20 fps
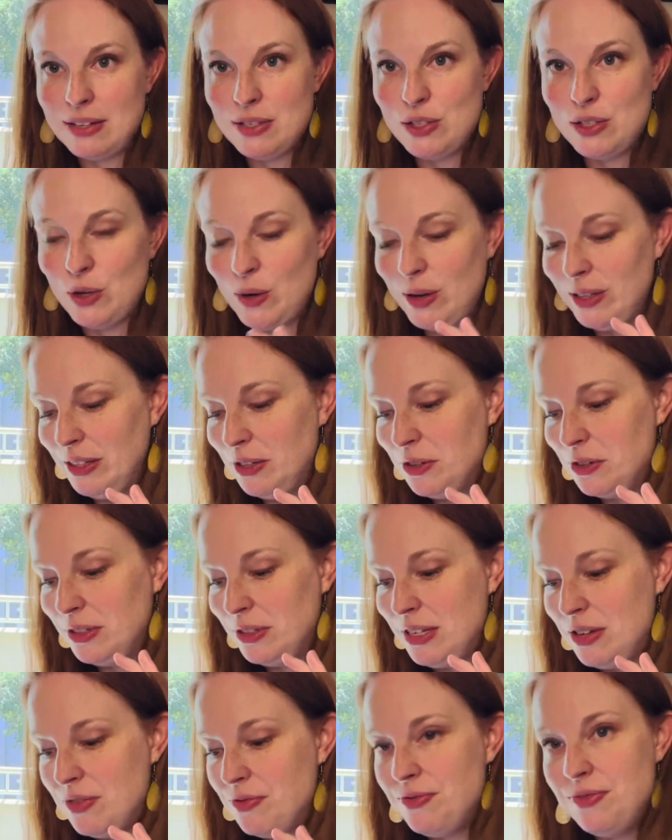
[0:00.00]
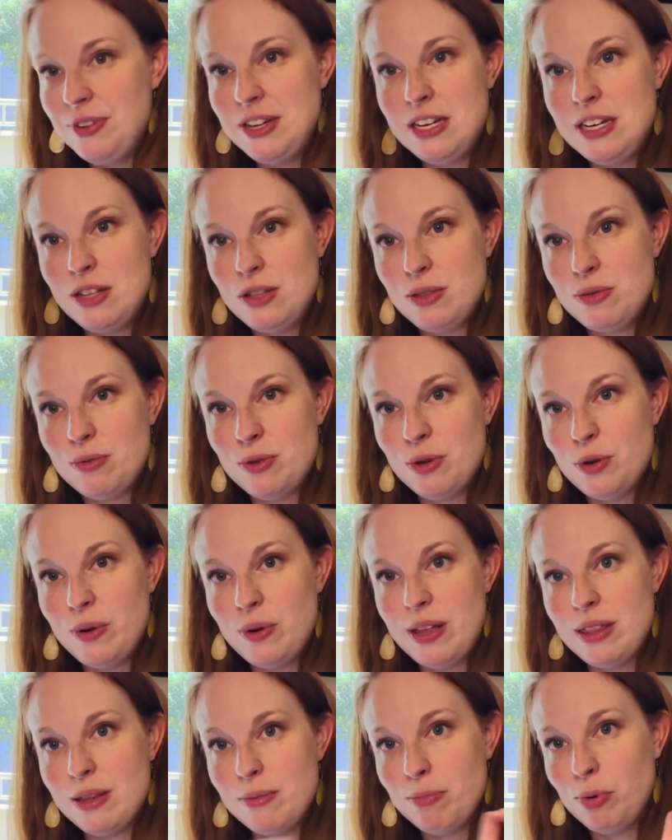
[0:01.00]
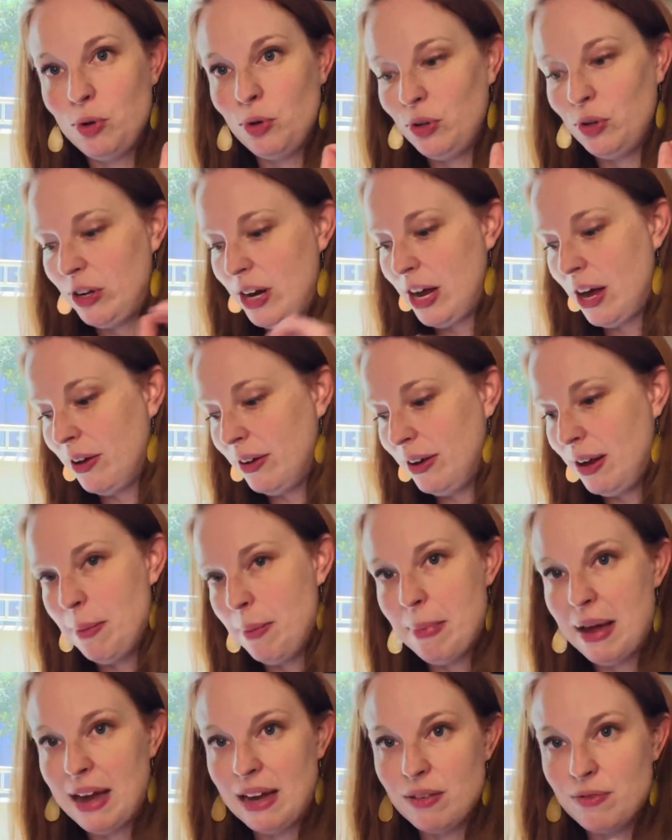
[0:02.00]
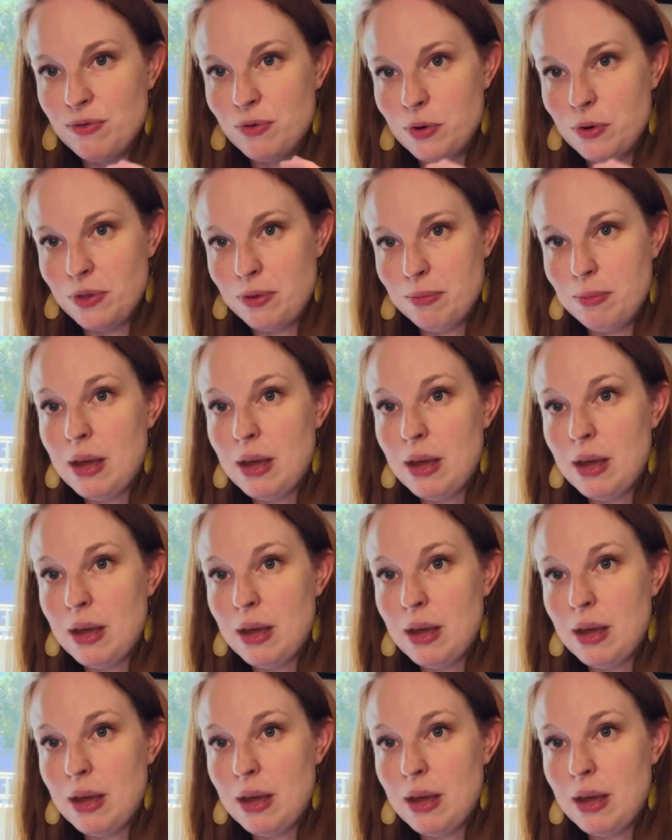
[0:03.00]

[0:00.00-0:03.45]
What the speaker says: So I literally feed it through and then pull it out and back and forth